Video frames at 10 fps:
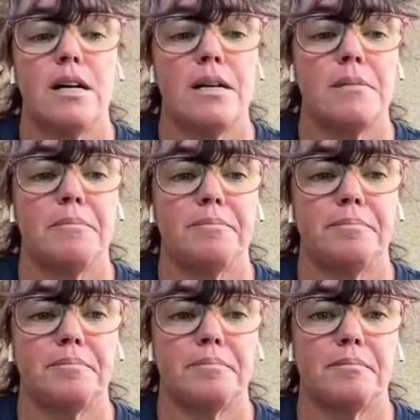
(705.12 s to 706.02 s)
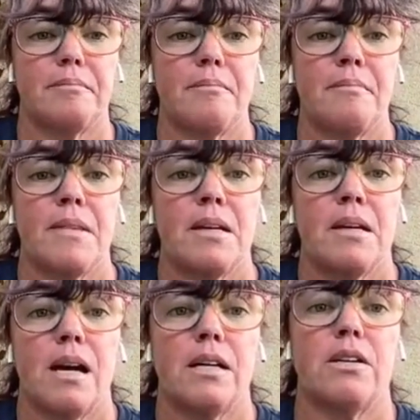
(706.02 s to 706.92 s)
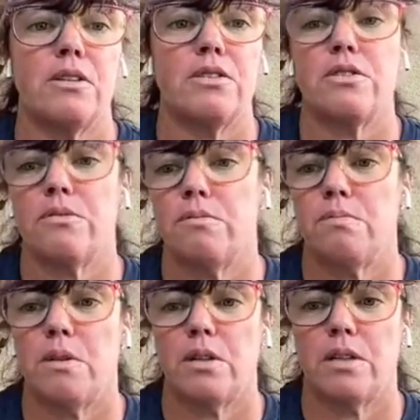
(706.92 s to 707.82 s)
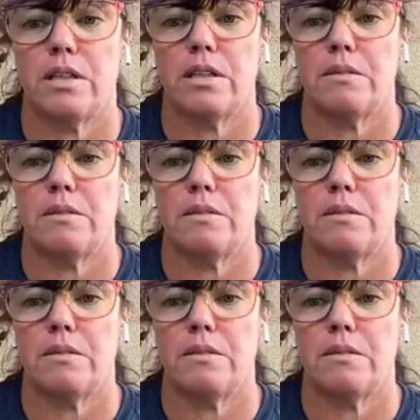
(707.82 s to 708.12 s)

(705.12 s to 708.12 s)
Um, I also work,